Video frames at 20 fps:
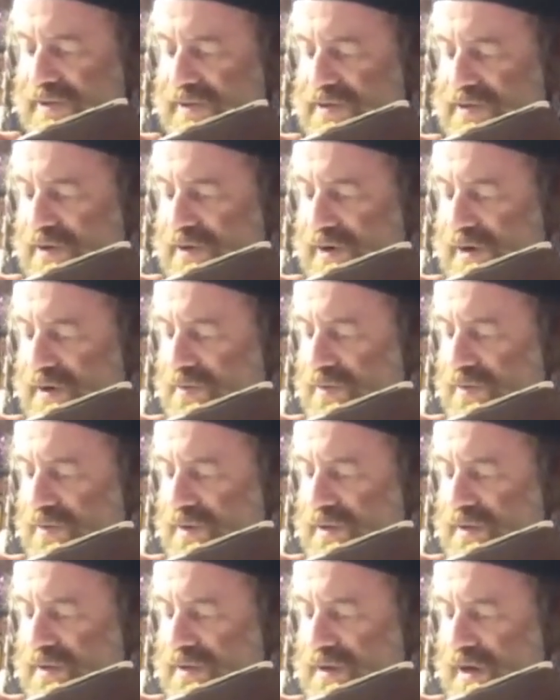the Metzora
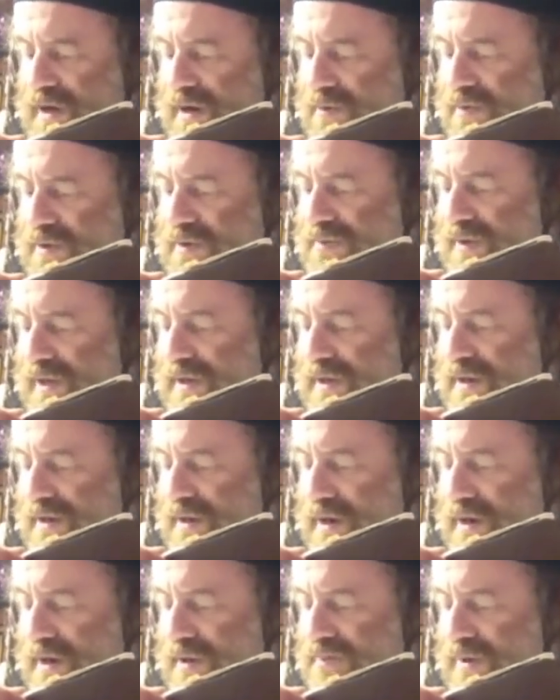would, uh, would be,
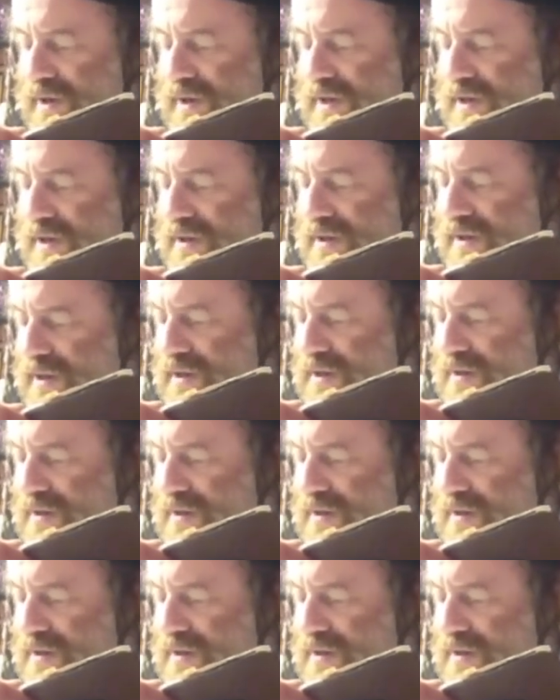uh, begin